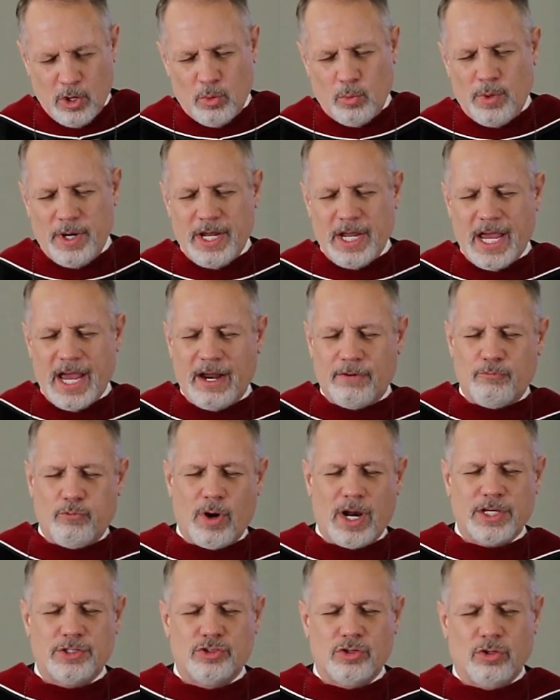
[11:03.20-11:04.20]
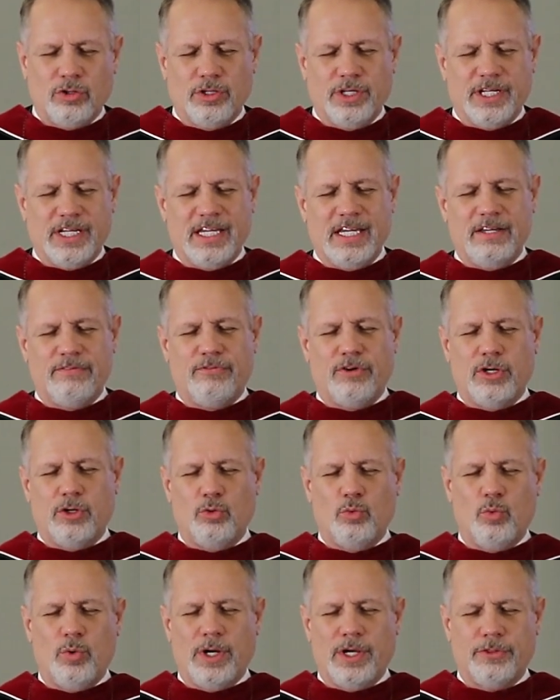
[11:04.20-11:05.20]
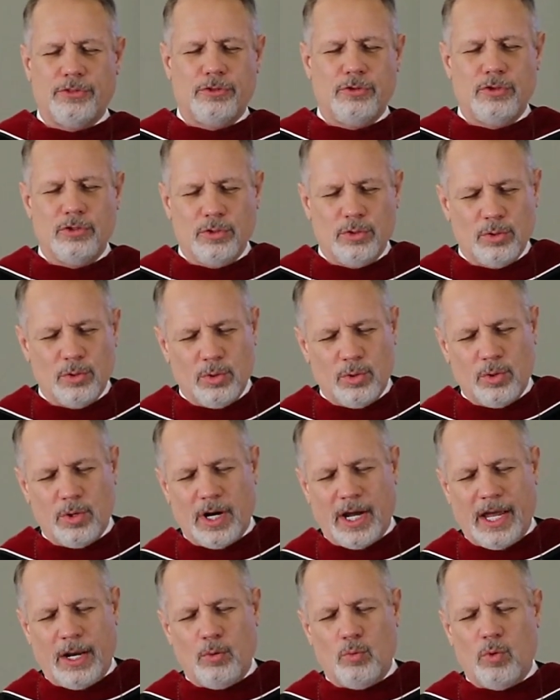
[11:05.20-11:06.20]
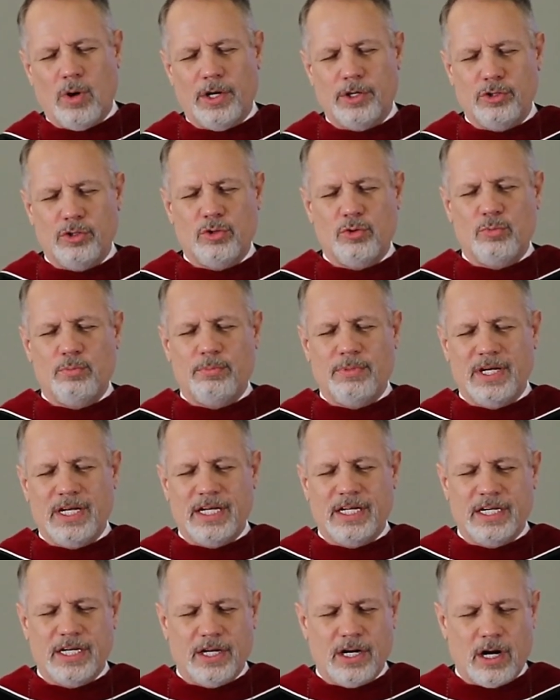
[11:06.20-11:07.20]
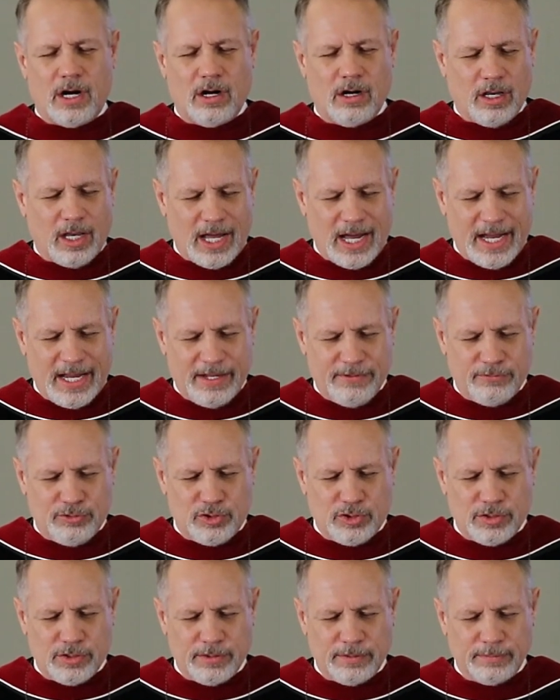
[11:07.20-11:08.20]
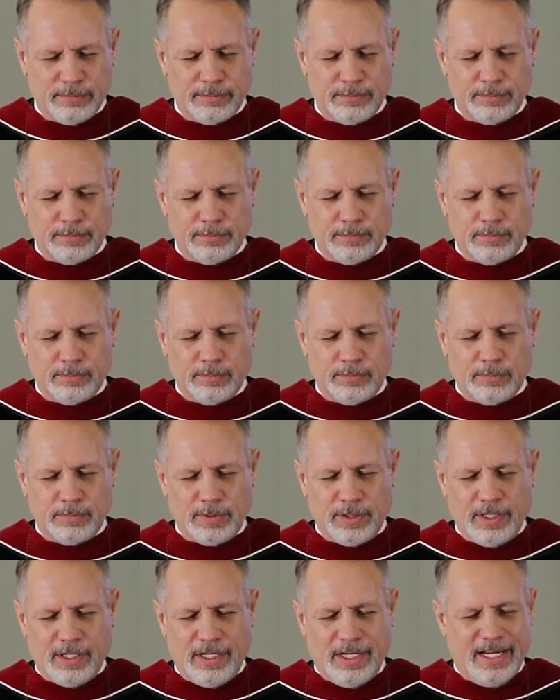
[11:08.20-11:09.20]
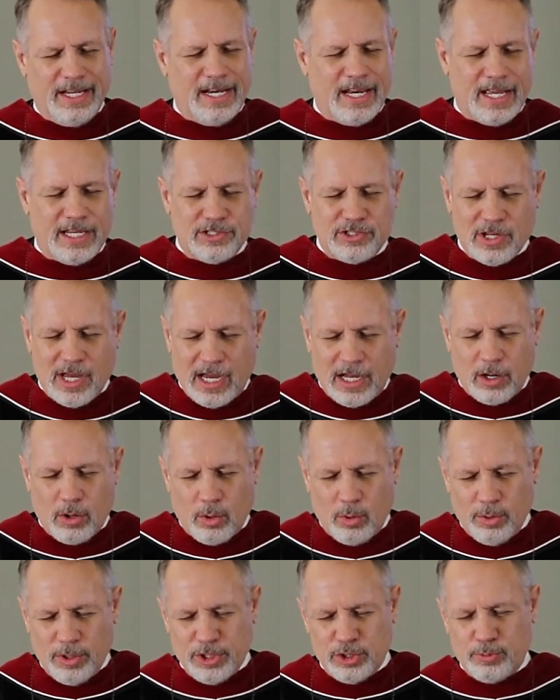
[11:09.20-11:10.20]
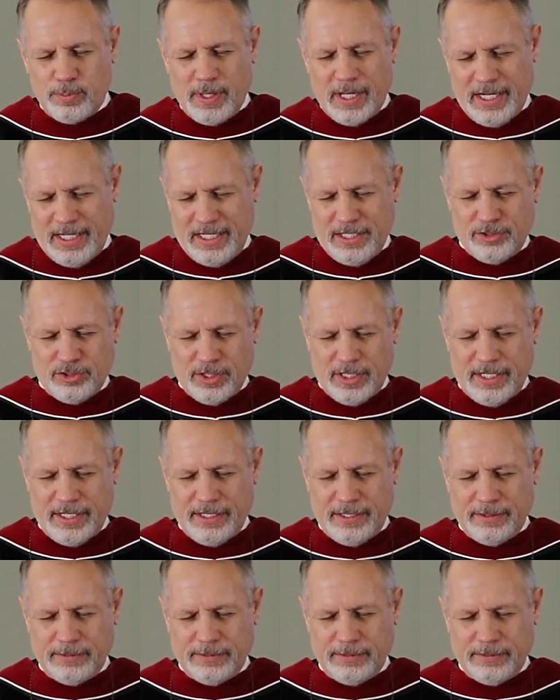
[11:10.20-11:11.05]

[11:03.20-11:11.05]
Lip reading: We have wrestled even with you and what you mean in our lives. It has not always been easy.